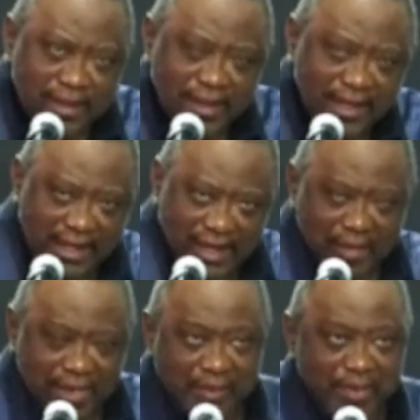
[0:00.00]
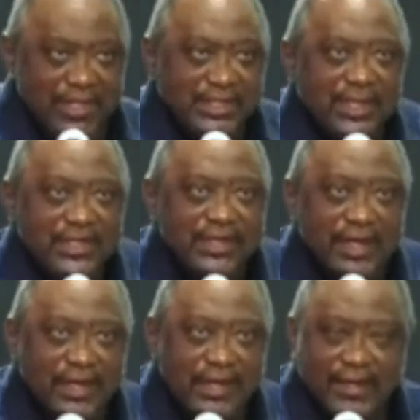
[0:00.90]
And he came up and he says,
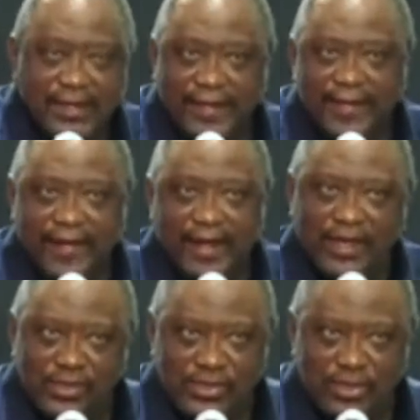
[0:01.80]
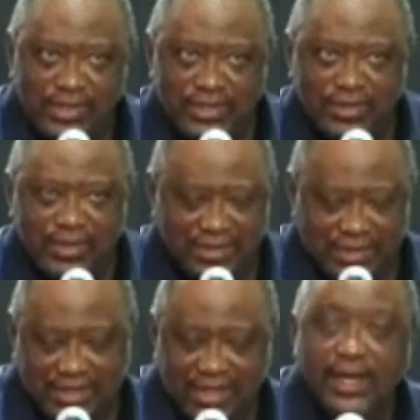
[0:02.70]
"Are you so-and-so?" I
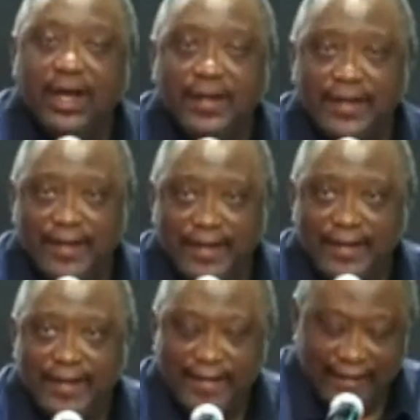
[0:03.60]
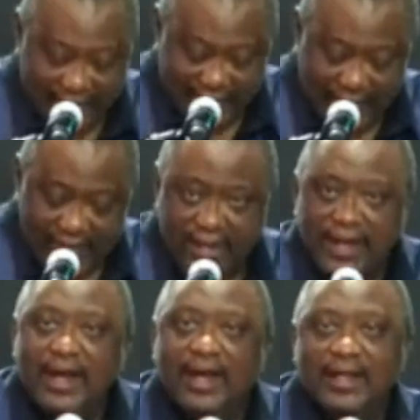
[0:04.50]
said, "Yeah." He said, "I
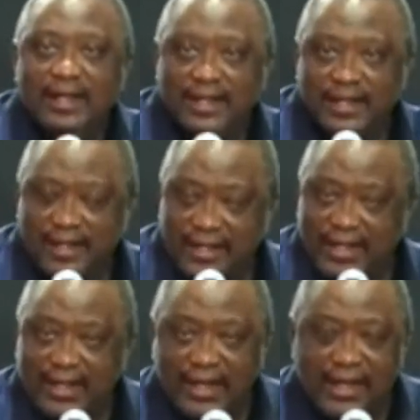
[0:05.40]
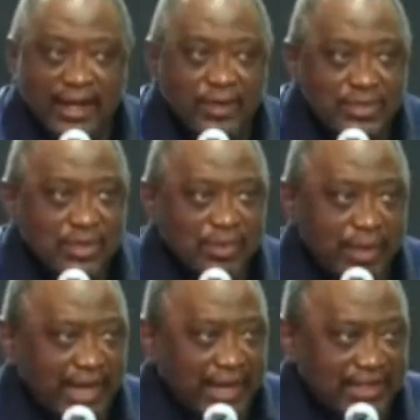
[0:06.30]
was told by
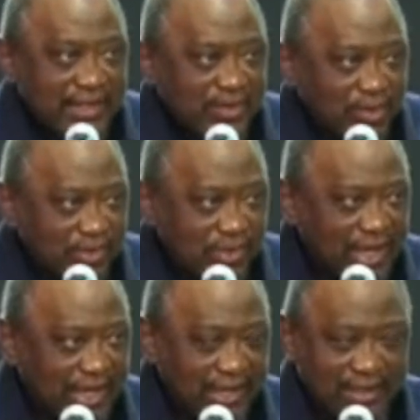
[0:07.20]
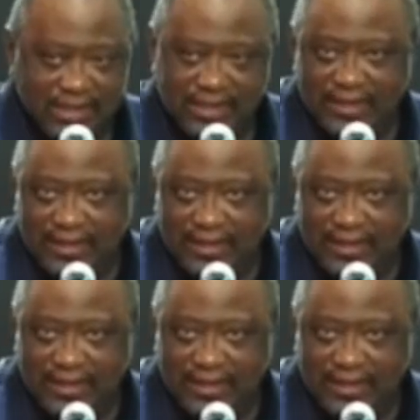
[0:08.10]
my cousin to hold your hand."